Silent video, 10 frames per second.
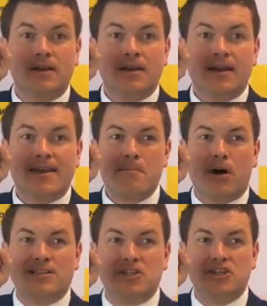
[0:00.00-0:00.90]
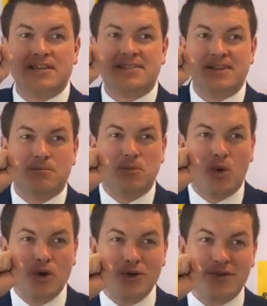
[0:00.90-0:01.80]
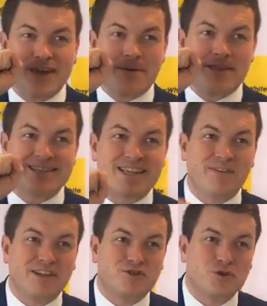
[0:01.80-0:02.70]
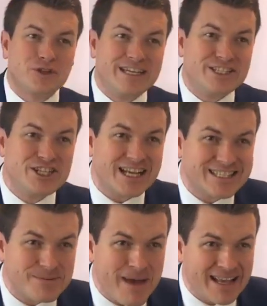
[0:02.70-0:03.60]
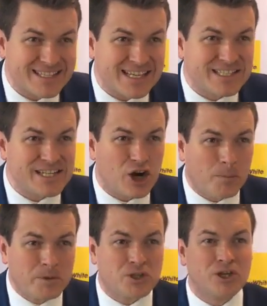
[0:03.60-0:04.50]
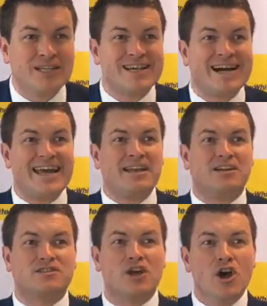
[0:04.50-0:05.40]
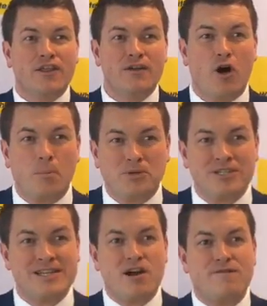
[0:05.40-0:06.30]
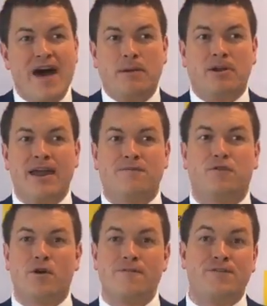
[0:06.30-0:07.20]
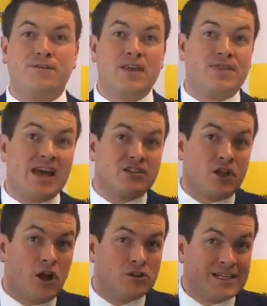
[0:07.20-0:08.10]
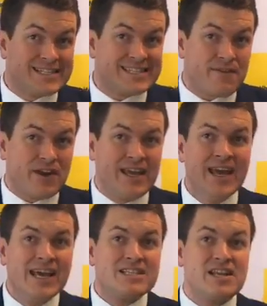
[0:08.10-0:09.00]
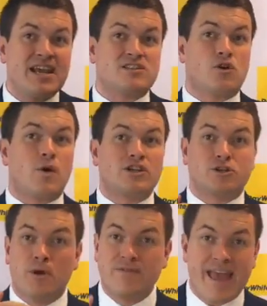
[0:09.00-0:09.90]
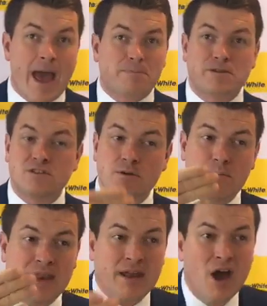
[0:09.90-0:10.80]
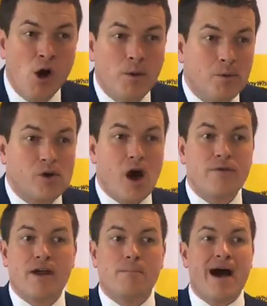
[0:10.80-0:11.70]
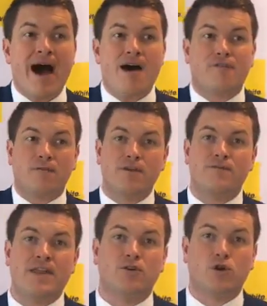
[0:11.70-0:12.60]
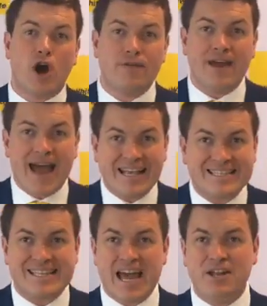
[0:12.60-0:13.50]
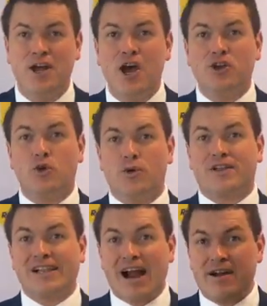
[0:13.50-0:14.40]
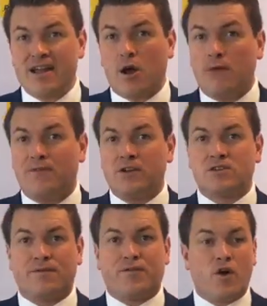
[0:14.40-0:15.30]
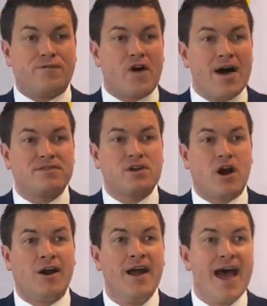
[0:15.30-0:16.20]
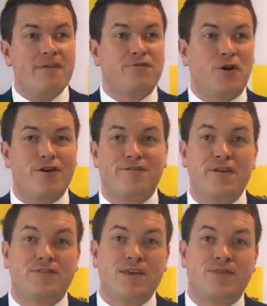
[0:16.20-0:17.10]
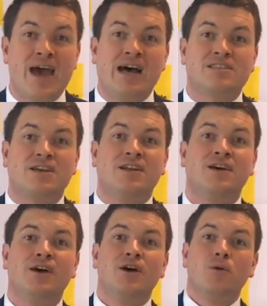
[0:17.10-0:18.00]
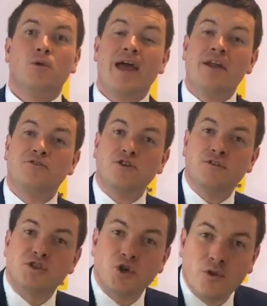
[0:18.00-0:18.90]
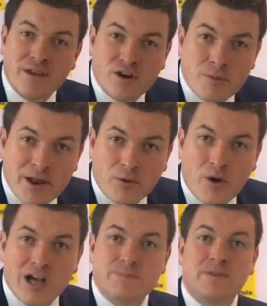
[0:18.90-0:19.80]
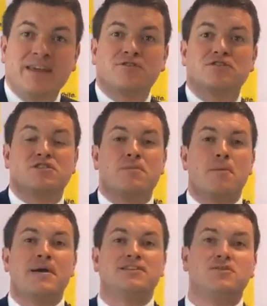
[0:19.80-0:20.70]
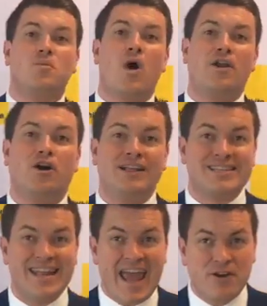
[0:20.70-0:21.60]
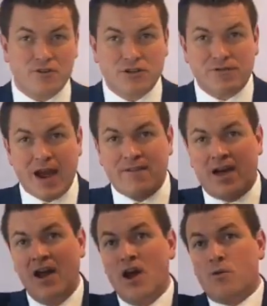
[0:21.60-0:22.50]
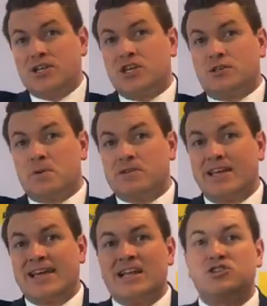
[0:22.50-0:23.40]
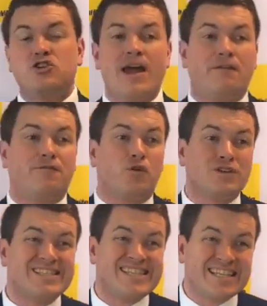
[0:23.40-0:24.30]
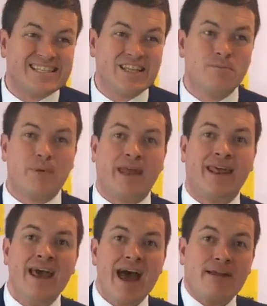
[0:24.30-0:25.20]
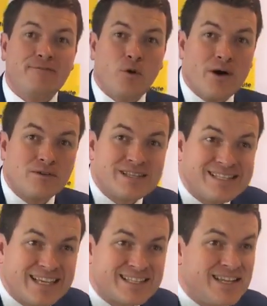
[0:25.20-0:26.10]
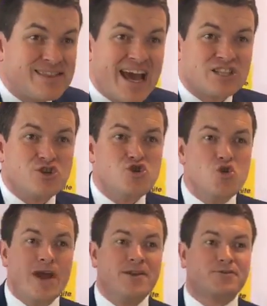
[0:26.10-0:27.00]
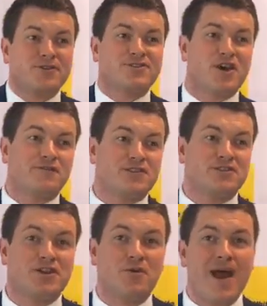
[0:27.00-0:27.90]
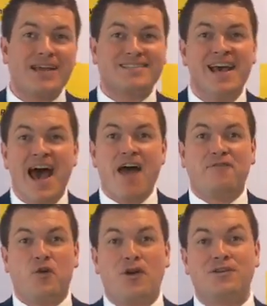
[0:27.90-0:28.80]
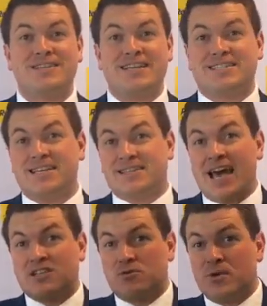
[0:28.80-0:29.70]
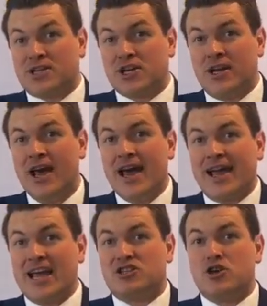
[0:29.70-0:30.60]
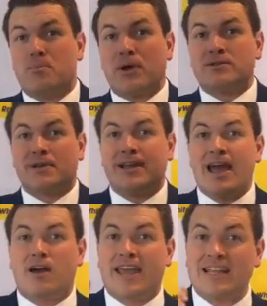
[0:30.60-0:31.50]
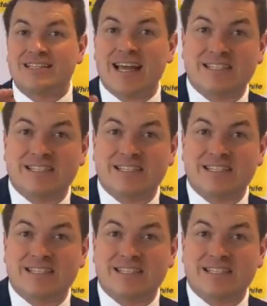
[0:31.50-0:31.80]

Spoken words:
Again, by suggesting the more you think about this level, it truly just makes sense. The opportunities are endless. The options are available there. $450,000 only. 70 is the next sequential move. In the absence of bidding, we will go there on behalf of the vendor. We'll go there as stated. Do it with clarity and confidence at $450. At $450,000, Well, Andrew, you've shortened the incremental rise, but the interest of momentum, why not? It's in Andrew's favour. Richard's principally against you now at 460 the bid. At 460,000, new interest surfaces to the race at 460,000. Richard against you principally now against our